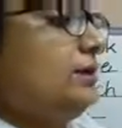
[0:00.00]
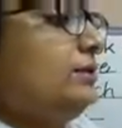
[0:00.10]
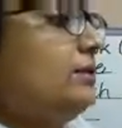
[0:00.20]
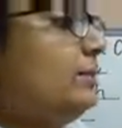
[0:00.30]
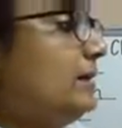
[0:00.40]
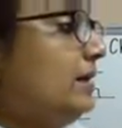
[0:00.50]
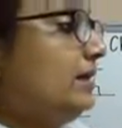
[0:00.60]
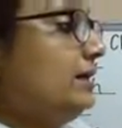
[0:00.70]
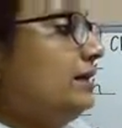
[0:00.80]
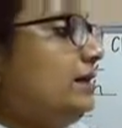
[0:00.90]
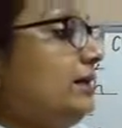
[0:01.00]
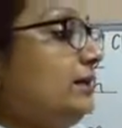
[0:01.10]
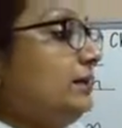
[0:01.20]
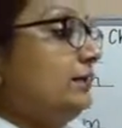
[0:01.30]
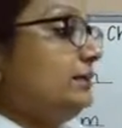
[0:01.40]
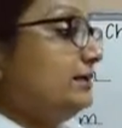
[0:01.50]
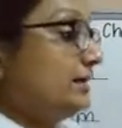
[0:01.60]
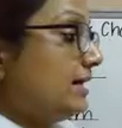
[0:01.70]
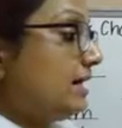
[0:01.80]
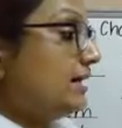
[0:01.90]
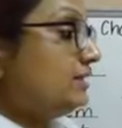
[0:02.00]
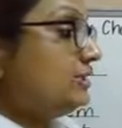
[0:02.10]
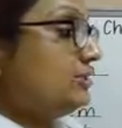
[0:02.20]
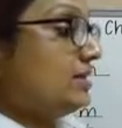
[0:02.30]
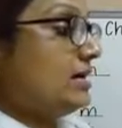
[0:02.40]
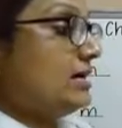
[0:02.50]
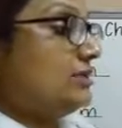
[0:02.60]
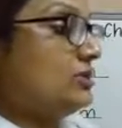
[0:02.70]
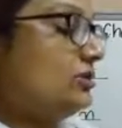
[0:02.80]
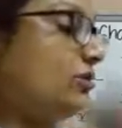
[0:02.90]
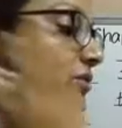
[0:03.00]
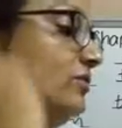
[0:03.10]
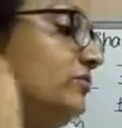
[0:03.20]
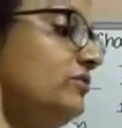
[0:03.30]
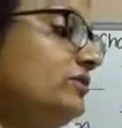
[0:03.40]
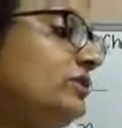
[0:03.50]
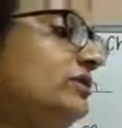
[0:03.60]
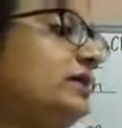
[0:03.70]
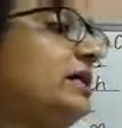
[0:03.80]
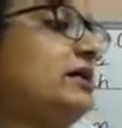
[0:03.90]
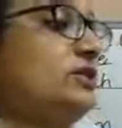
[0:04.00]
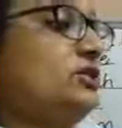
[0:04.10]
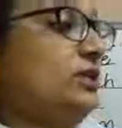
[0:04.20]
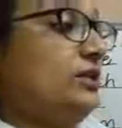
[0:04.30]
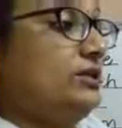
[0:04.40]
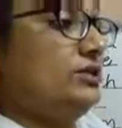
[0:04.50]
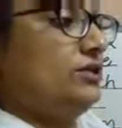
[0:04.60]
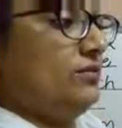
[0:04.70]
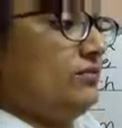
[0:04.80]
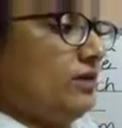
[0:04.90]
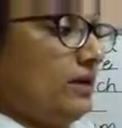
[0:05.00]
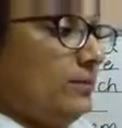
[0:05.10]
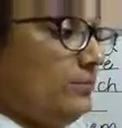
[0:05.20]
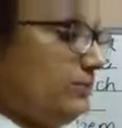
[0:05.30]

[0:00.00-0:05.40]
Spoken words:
The monkey dash dash off the dash shivering.